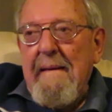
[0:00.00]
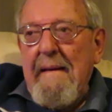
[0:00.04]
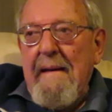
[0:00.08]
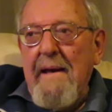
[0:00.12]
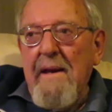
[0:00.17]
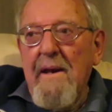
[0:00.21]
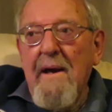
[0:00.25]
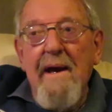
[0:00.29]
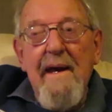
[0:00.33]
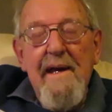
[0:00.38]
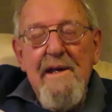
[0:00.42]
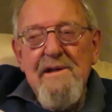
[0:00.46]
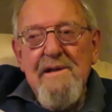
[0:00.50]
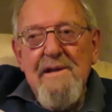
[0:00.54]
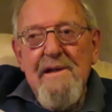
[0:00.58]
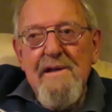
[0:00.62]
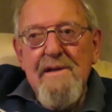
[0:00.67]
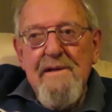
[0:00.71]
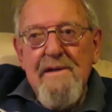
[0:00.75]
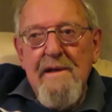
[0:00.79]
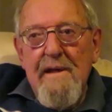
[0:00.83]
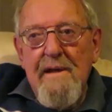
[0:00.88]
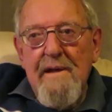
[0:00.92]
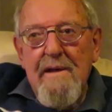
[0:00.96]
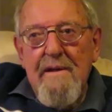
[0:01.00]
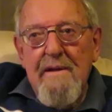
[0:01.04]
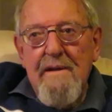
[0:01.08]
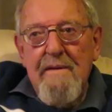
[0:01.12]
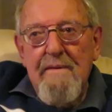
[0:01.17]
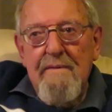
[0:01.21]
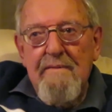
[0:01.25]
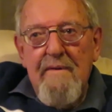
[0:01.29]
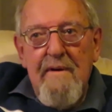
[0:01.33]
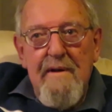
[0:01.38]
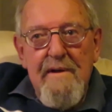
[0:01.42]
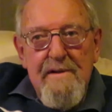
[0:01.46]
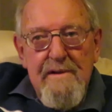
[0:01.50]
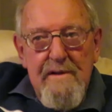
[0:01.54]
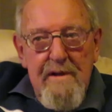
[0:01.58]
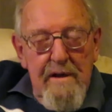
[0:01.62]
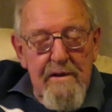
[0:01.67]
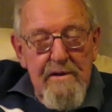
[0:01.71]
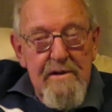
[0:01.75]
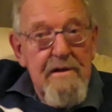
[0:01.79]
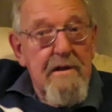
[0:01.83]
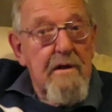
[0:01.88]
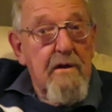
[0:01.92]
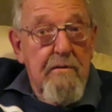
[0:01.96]
And I actually sent the
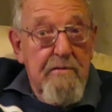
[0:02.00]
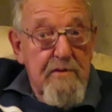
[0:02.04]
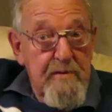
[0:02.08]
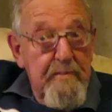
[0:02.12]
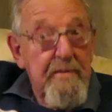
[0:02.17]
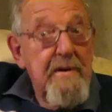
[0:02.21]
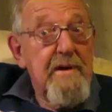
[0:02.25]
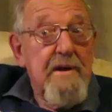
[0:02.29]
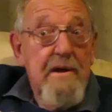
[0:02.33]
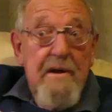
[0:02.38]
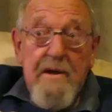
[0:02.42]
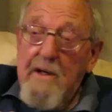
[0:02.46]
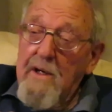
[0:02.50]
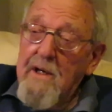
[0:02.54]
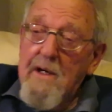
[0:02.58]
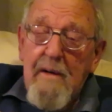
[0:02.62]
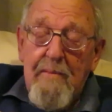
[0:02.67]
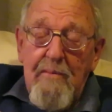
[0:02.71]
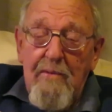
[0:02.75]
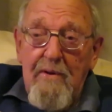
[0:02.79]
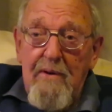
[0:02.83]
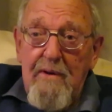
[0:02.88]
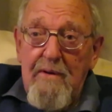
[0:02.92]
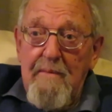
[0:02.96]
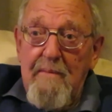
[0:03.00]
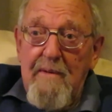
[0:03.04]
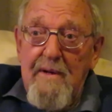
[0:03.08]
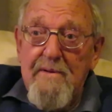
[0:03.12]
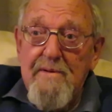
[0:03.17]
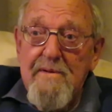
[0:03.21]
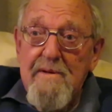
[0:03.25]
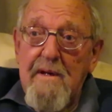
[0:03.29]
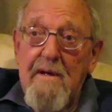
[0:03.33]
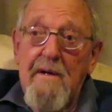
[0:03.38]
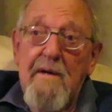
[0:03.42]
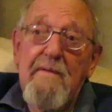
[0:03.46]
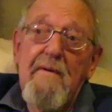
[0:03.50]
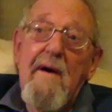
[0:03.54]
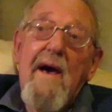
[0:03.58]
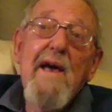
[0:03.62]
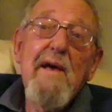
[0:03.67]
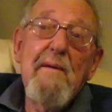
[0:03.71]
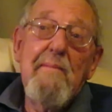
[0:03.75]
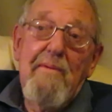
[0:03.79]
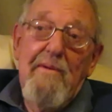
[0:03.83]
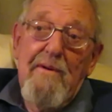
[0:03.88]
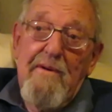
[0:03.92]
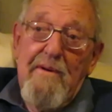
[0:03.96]
Vice-Chancellor, who was Peter Carmel, the most kind of
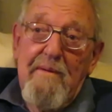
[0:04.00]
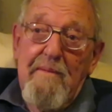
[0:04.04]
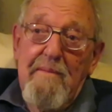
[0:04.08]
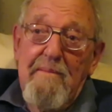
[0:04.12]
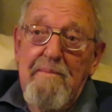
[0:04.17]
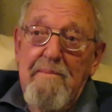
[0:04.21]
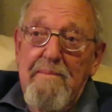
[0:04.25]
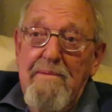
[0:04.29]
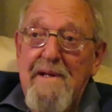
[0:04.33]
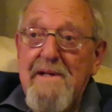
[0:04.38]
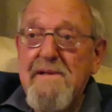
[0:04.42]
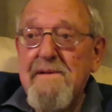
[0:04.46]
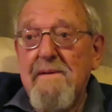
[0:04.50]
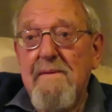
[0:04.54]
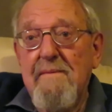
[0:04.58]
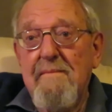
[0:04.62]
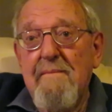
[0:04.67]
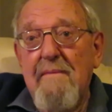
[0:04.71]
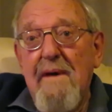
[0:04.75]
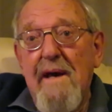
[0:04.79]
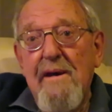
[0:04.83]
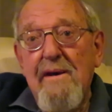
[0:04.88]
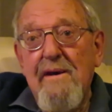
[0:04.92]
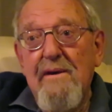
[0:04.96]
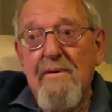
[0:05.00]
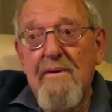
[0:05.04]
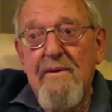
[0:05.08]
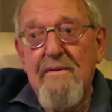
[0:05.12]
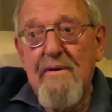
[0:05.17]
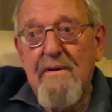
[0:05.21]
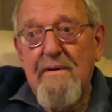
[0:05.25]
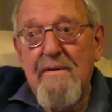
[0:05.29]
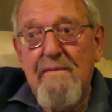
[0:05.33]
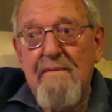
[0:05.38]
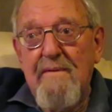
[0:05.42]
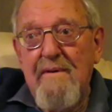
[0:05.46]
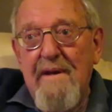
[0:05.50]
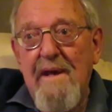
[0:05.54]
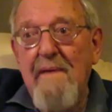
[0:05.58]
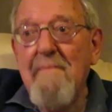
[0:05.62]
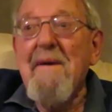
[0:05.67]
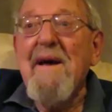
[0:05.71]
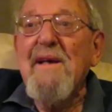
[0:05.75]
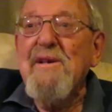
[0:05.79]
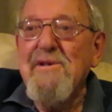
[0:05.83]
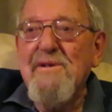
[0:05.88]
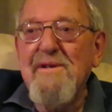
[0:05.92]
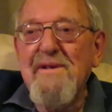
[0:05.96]
able and pleasant man you could
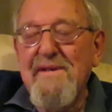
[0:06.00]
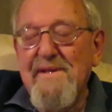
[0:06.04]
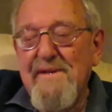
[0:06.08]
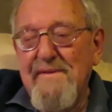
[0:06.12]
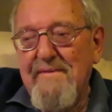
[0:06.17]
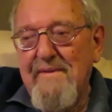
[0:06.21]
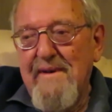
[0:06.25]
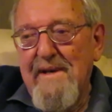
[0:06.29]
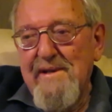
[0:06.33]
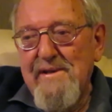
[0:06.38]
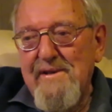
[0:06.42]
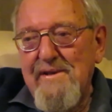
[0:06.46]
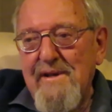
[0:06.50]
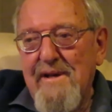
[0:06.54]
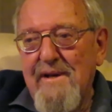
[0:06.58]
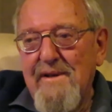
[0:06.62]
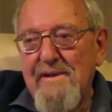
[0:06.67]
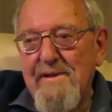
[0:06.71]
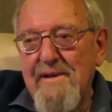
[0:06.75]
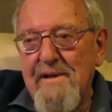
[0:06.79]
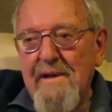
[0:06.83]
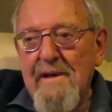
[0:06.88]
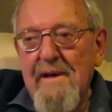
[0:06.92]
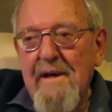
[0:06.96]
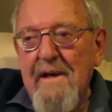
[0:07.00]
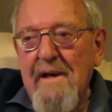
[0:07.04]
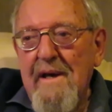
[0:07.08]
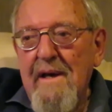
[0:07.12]
imagine as a Vice-Chancellor,